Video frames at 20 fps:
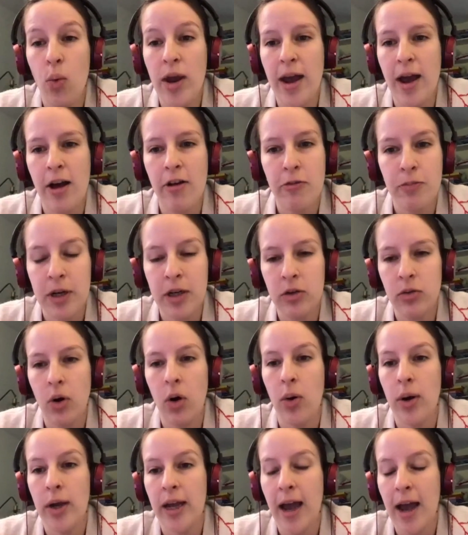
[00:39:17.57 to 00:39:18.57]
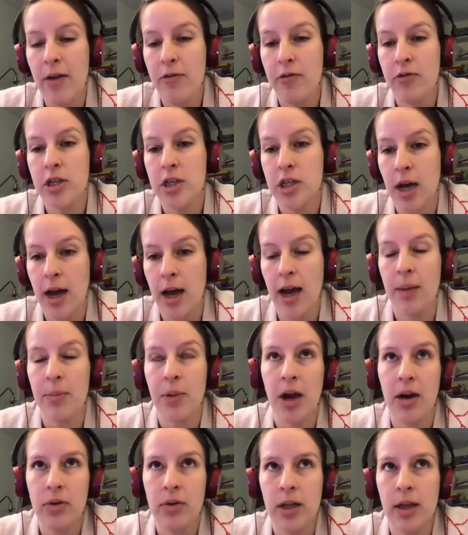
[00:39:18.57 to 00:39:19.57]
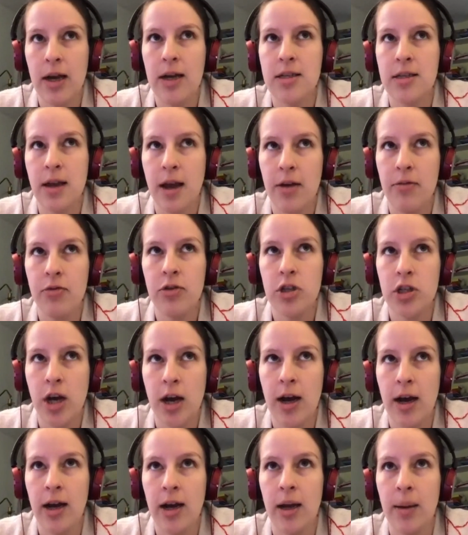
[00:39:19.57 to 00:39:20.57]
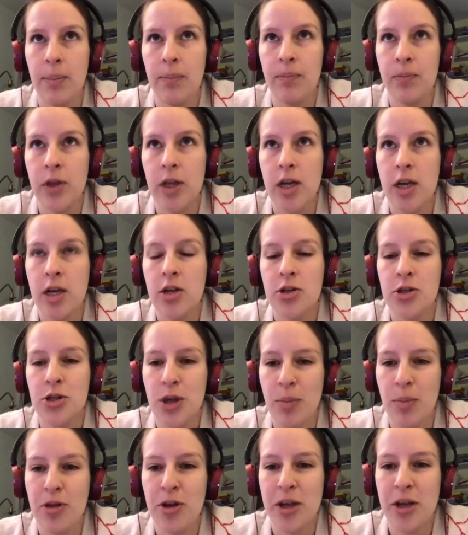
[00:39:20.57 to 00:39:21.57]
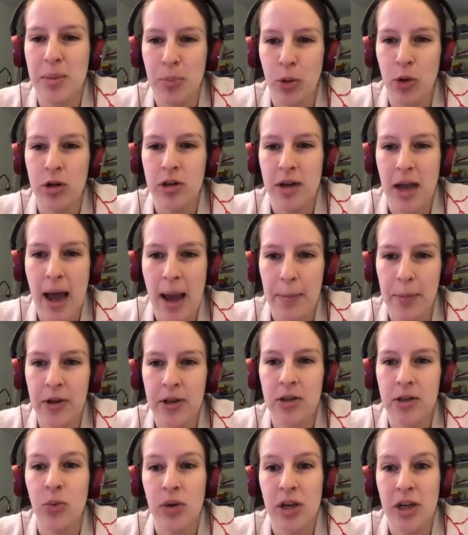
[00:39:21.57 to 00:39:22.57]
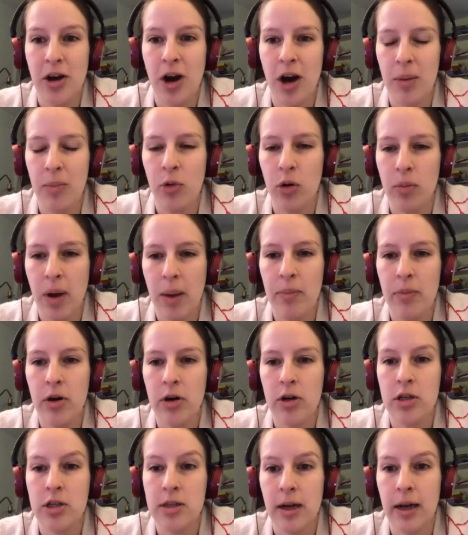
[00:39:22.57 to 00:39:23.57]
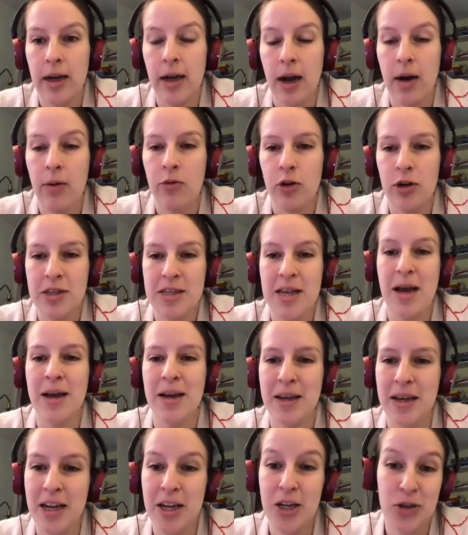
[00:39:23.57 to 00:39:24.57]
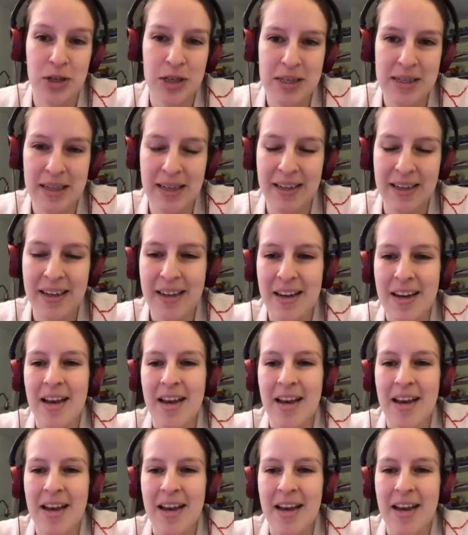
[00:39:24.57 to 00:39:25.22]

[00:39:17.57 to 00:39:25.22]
have been growing every time. I realized every time something important happened, we got more members. Like, for example, interesting.